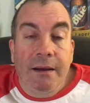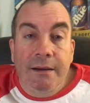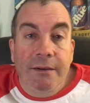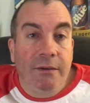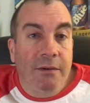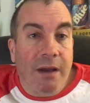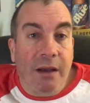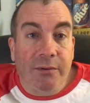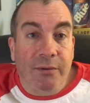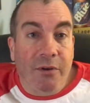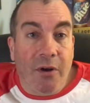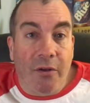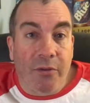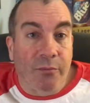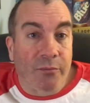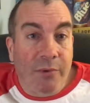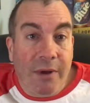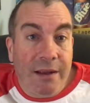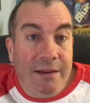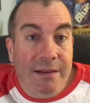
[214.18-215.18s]
you guys would call them
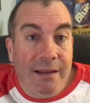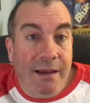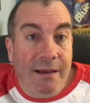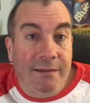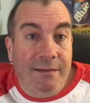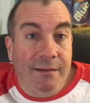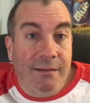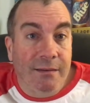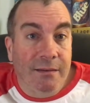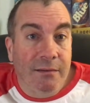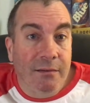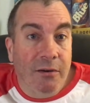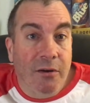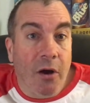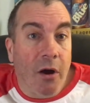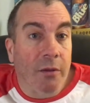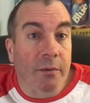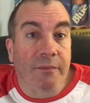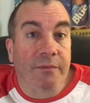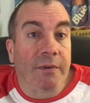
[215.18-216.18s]
rednecks. We
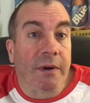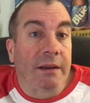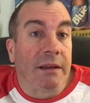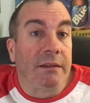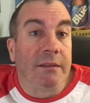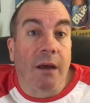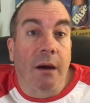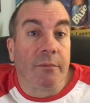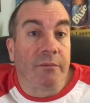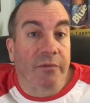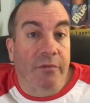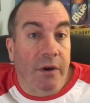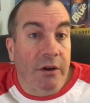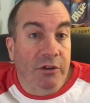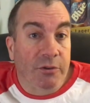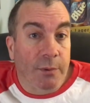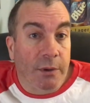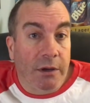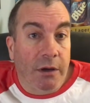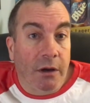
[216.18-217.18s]
call them fucking dumb
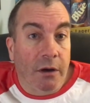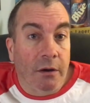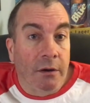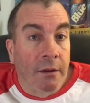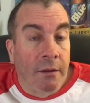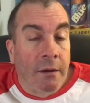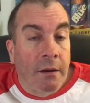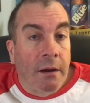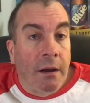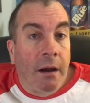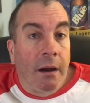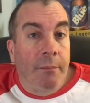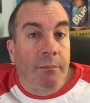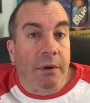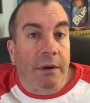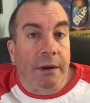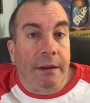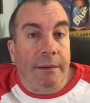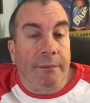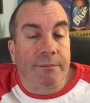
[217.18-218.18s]
Frenchmen here.
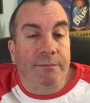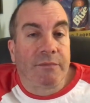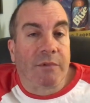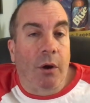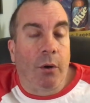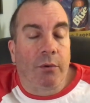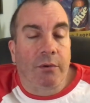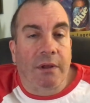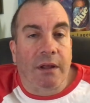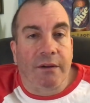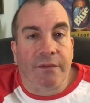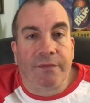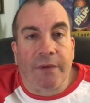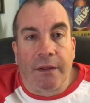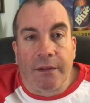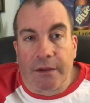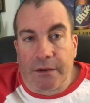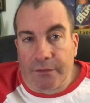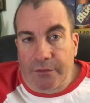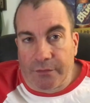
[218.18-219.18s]
But don't get
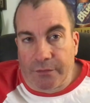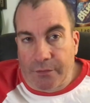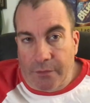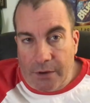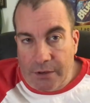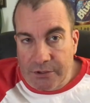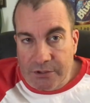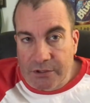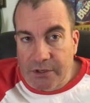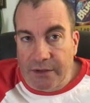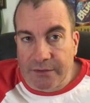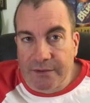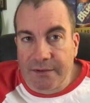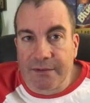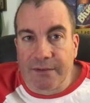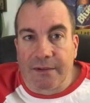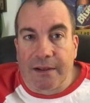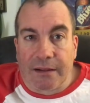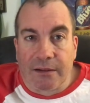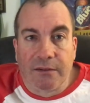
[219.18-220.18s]
offended if you're French, because these
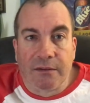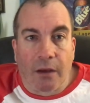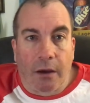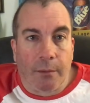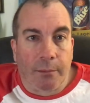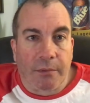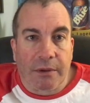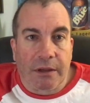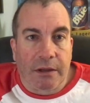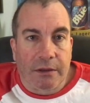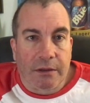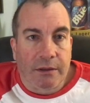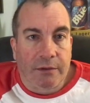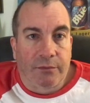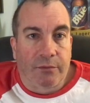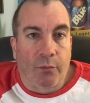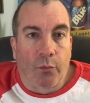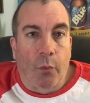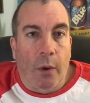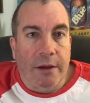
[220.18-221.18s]
are like dumb, idiot,
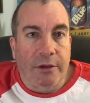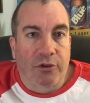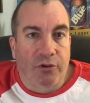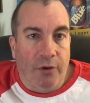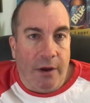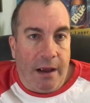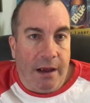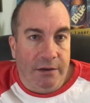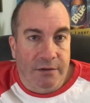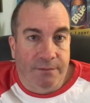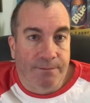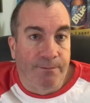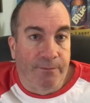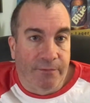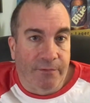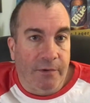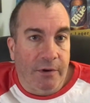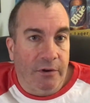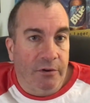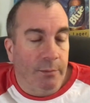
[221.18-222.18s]
white trash
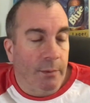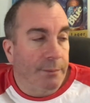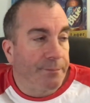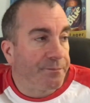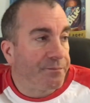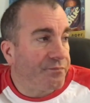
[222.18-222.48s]
Frenchmen.